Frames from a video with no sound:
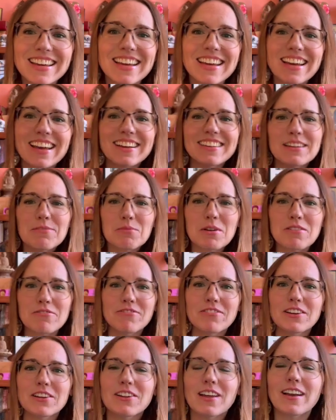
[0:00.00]
Except I
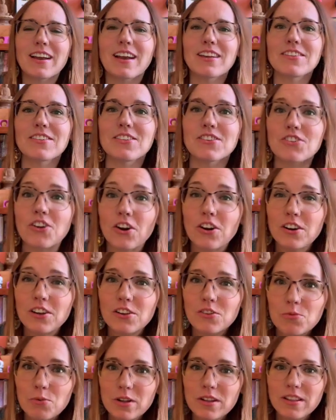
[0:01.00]
feel like I started
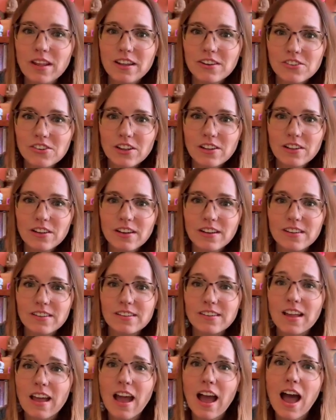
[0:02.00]
with Angelica's
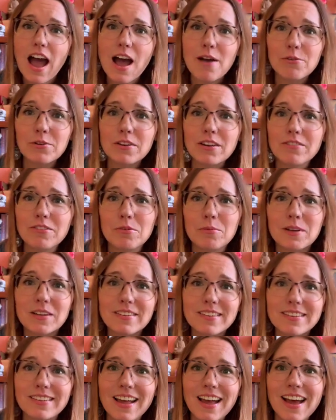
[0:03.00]
I will never be
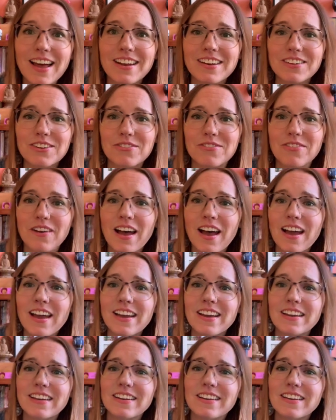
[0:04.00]

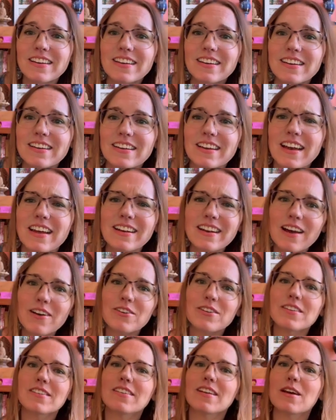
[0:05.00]
satisfied. And now
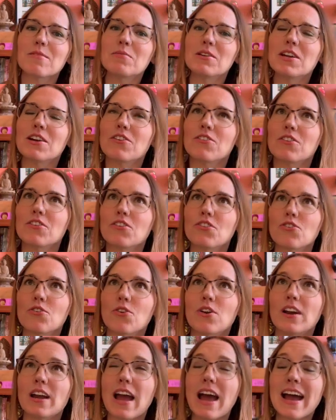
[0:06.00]
it's time to hear the
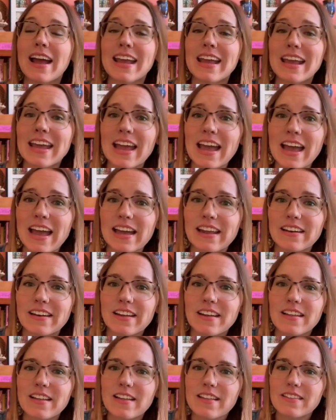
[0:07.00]
story again,
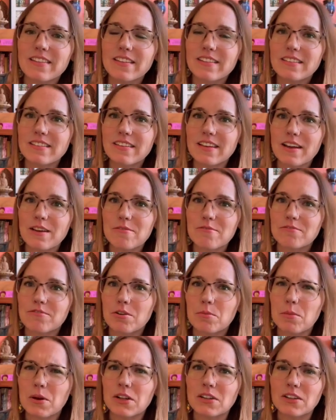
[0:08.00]
this time from
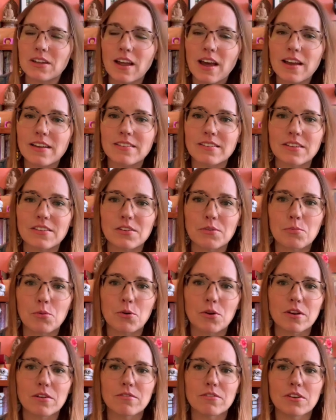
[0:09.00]
Eliza's
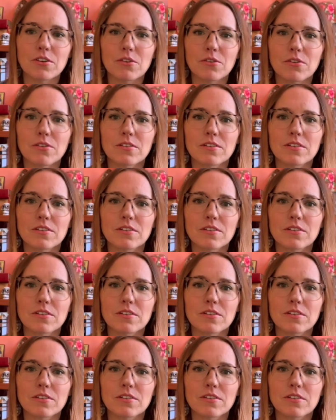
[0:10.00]
point of view.